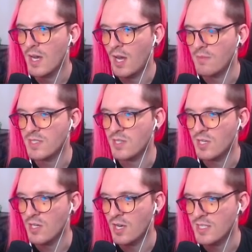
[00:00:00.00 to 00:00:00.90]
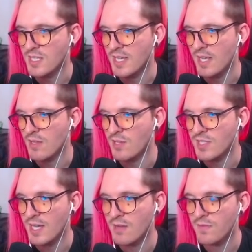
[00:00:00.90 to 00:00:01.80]
so you can constantly heal
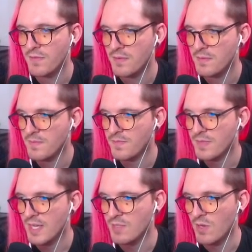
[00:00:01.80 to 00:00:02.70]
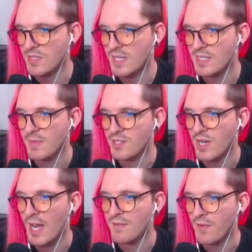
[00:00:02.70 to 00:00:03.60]
yourself, as well as get some extra
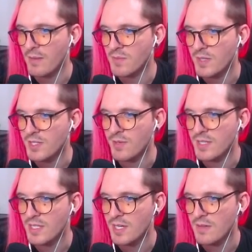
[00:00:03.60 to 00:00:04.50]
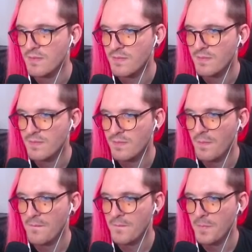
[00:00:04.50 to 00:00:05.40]
iframes while doing so.
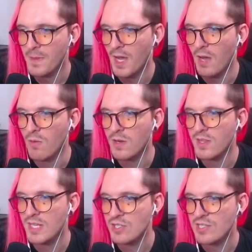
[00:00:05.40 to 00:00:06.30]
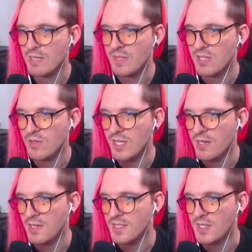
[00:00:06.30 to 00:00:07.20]
One of the things you're seeing me do
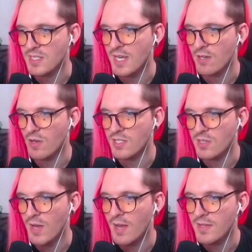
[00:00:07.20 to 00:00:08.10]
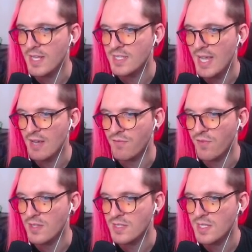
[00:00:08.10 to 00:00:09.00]
here is like slide across the ground. That's a
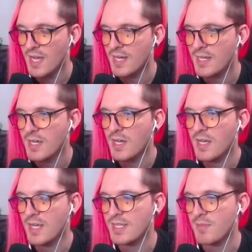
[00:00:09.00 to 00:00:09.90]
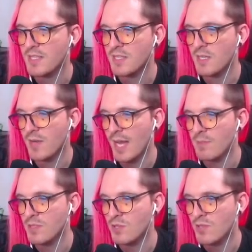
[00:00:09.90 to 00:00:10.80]
front slide. It's basically what
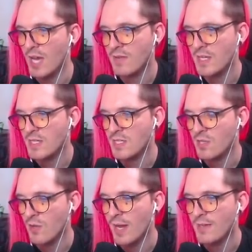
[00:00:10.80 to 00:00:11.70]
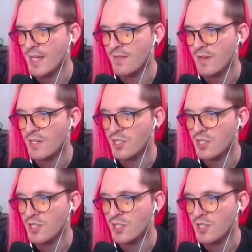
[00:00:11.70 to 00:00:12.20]
happens when you dive kick into the ground at a very